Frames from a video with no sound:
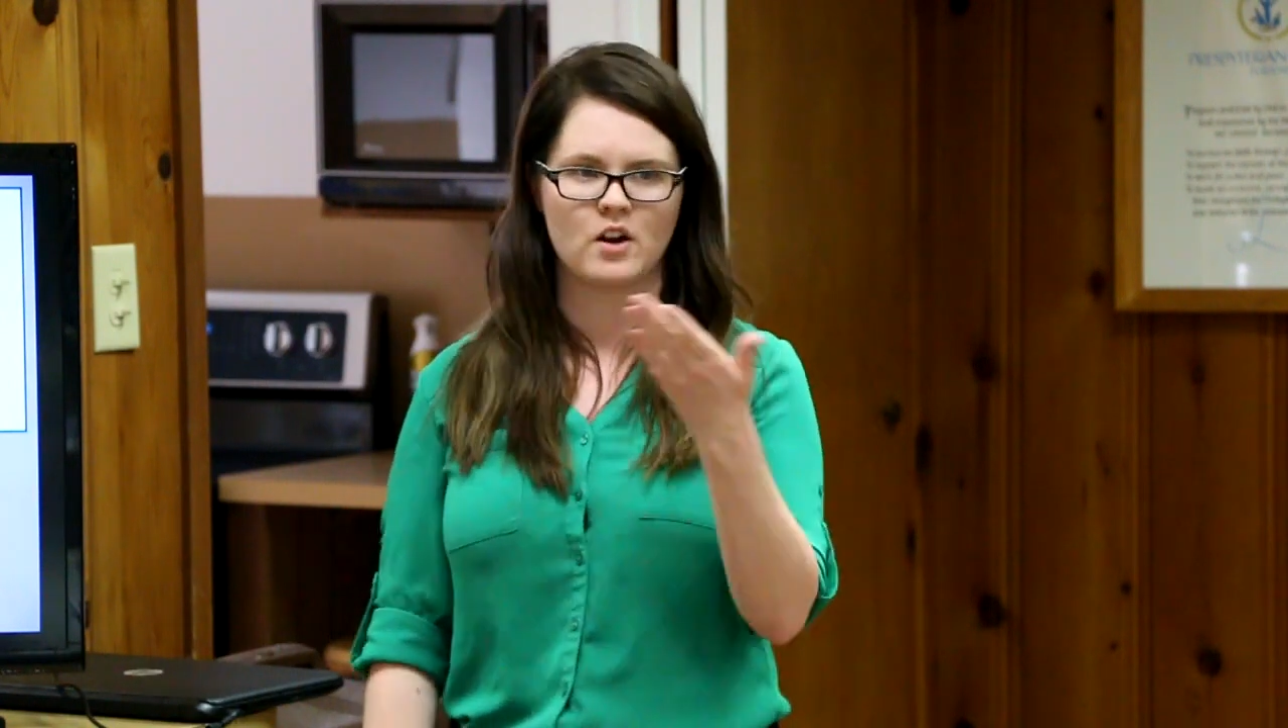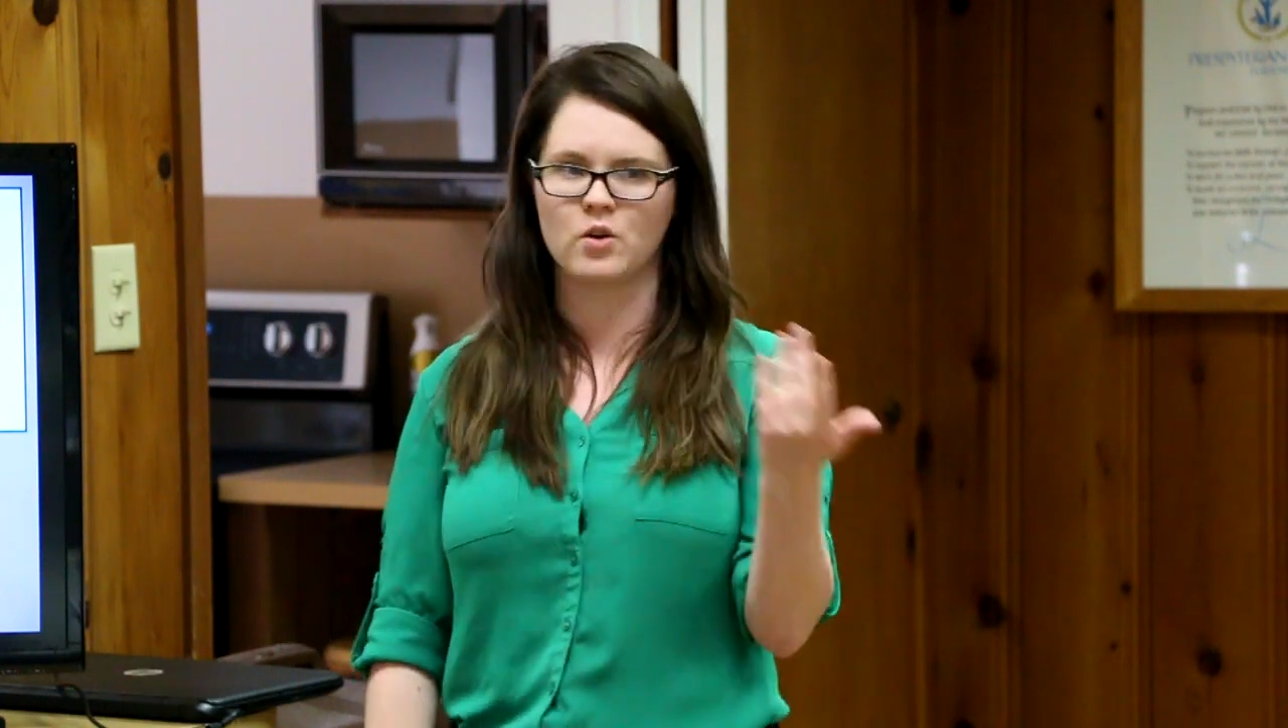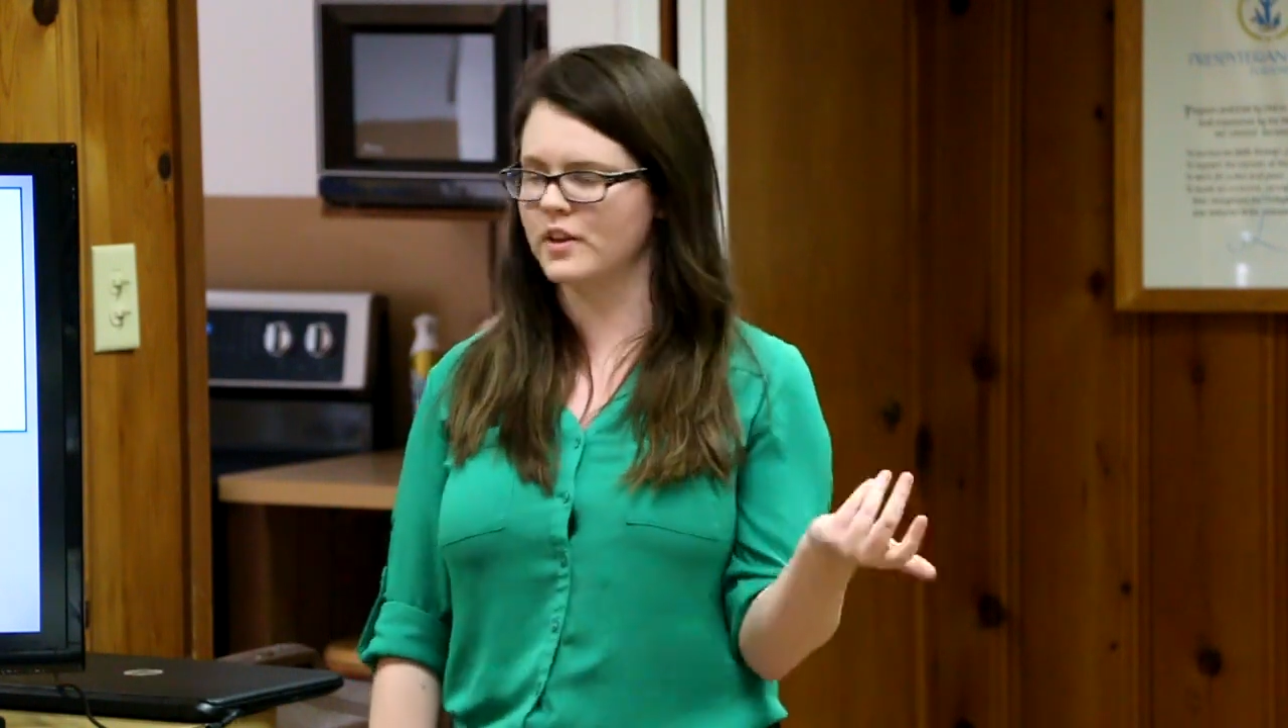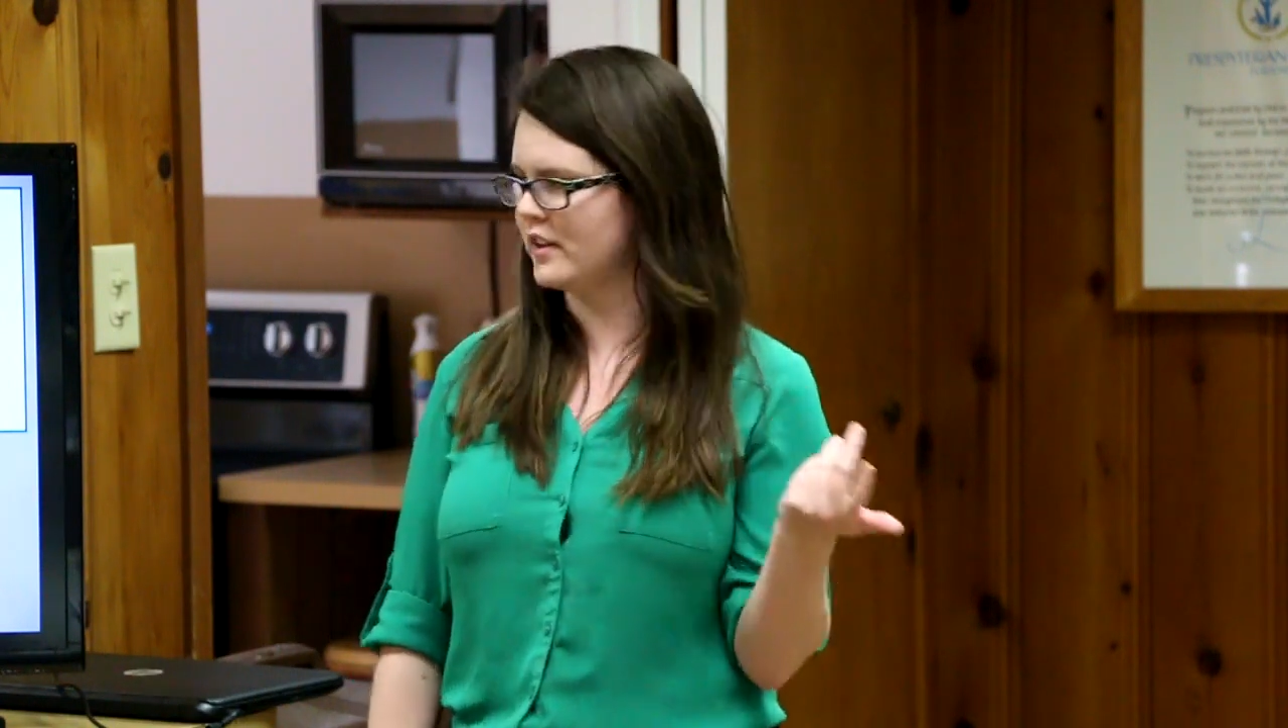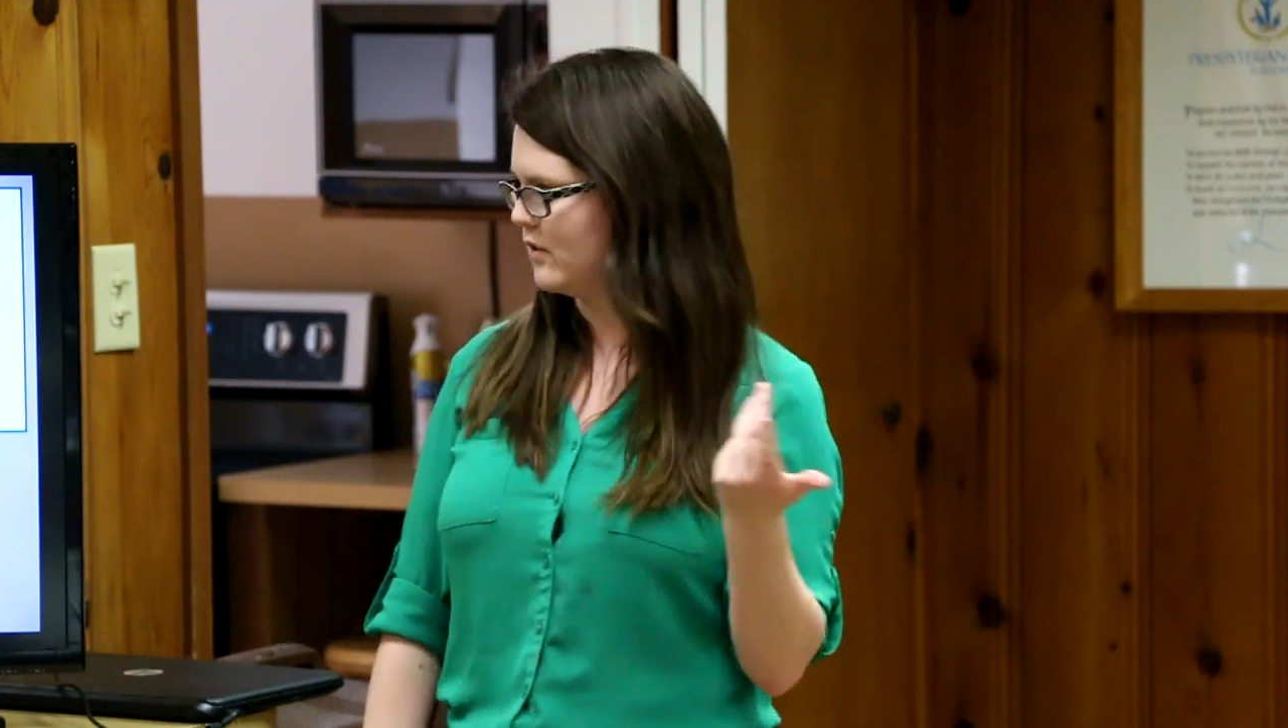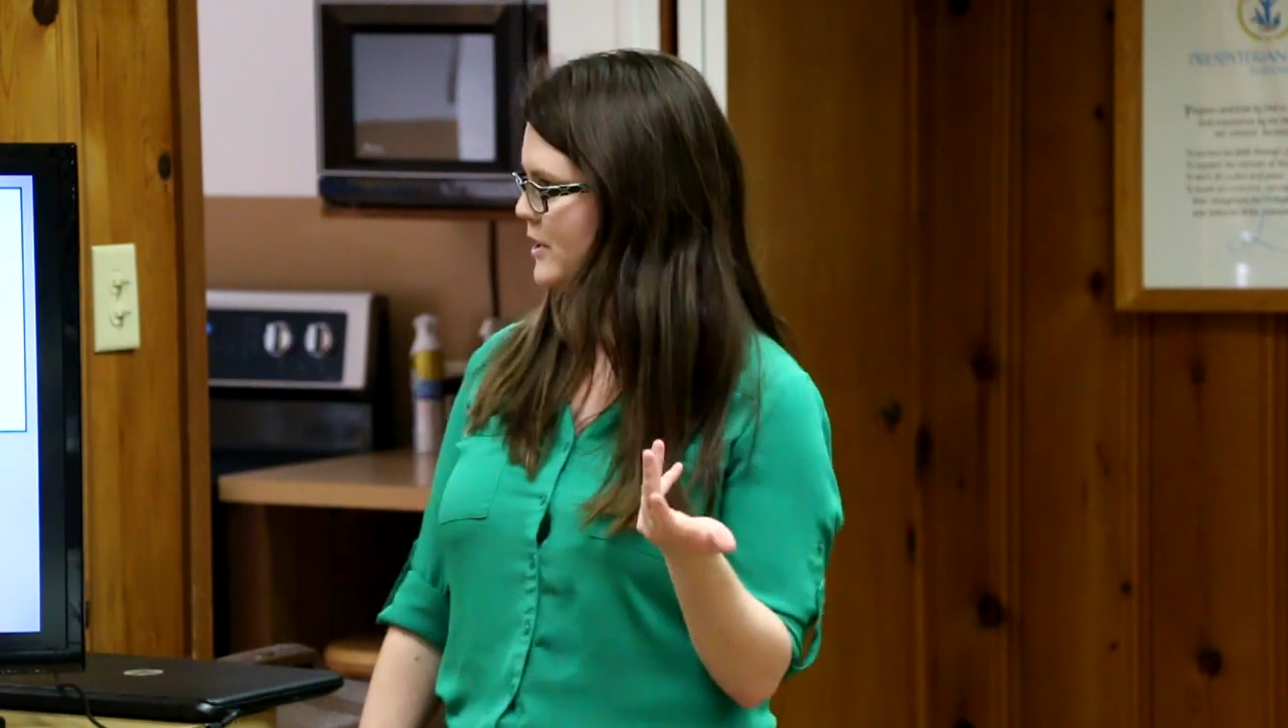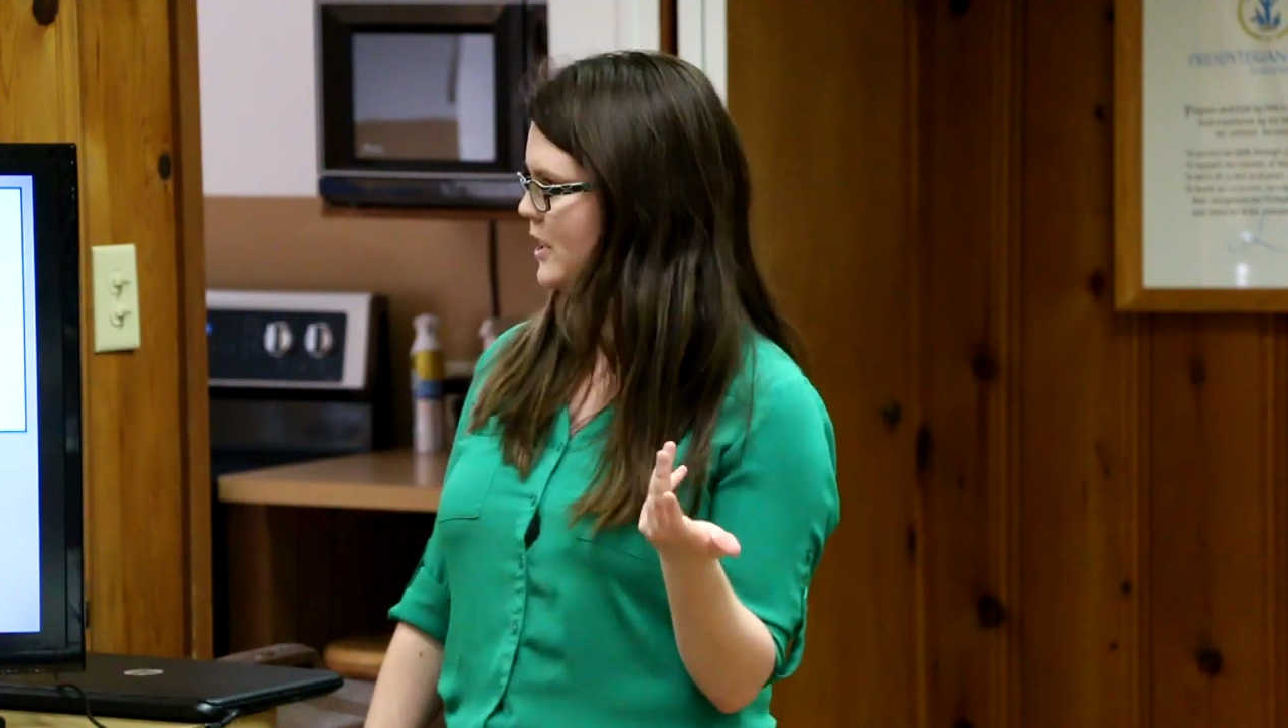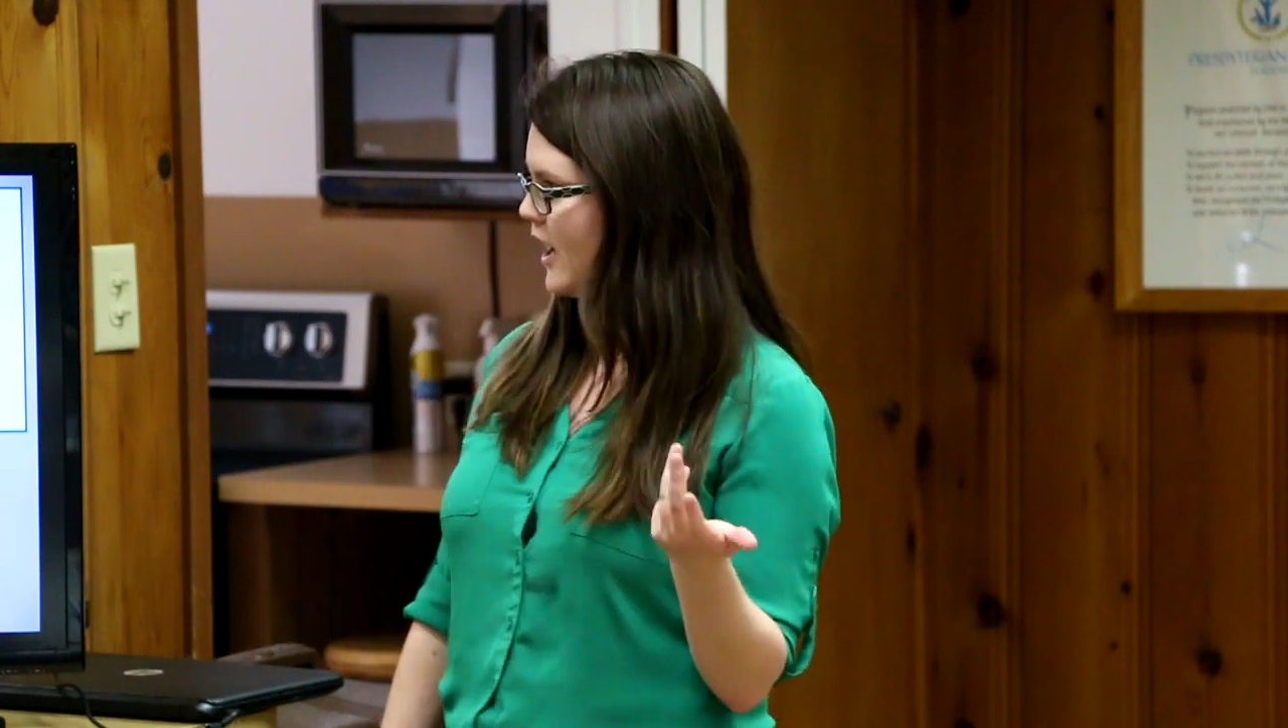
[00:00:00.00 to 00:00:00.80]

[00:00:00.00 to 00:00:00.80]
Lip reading: know that you've been